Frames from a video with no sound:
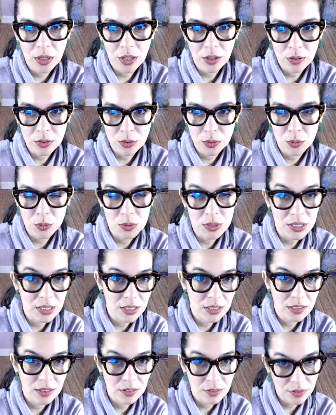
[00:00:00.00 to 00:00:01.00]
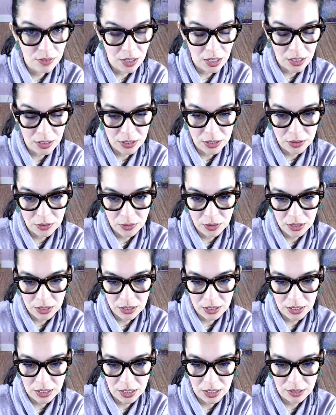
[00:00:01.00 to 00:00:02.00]
else who sees the value in
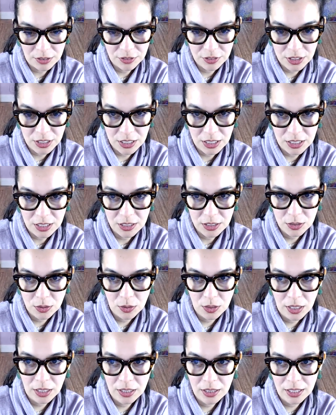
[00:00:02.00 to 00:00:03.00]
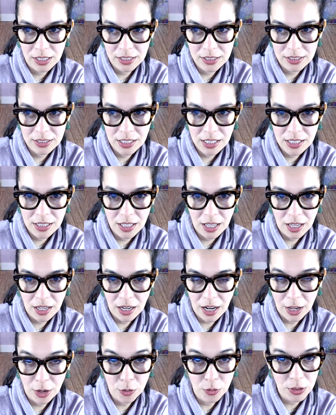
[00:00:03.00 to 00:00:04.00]
the NFT. So, like, let's say that
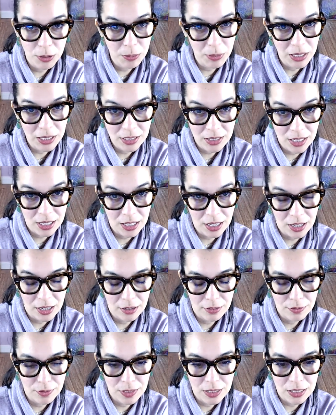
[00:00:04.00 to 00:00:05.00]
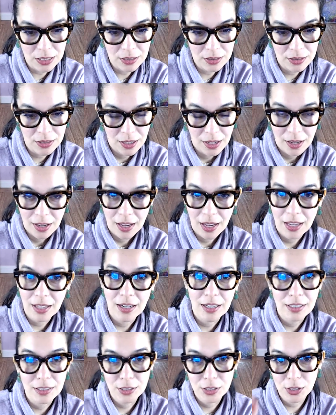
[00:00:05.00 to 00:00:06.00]
I only make 10 NFTs and
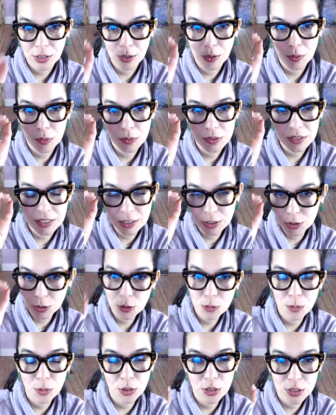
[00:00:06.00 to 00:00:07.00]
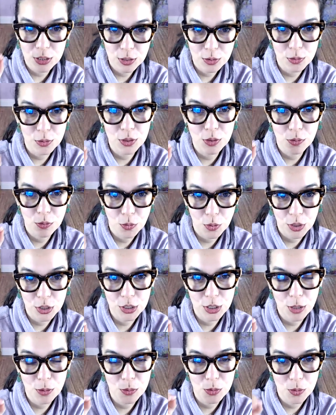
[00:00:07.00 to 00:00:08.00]
I start hosting super exclusive
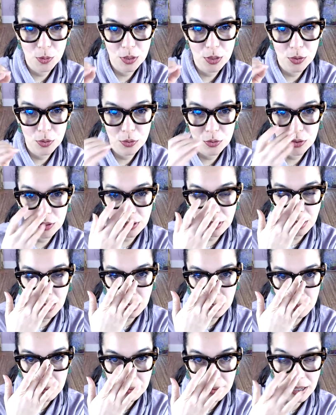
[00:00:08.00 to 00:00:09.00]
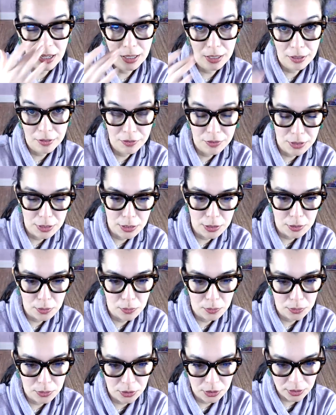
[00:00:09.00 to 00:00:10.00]
workshops with those uh, NFT
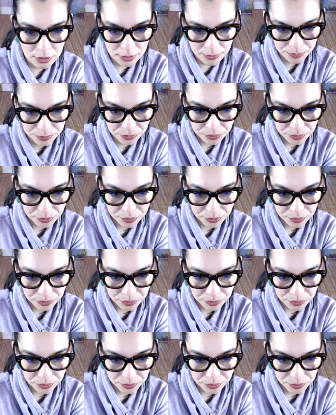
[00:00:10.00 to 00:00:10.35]
holders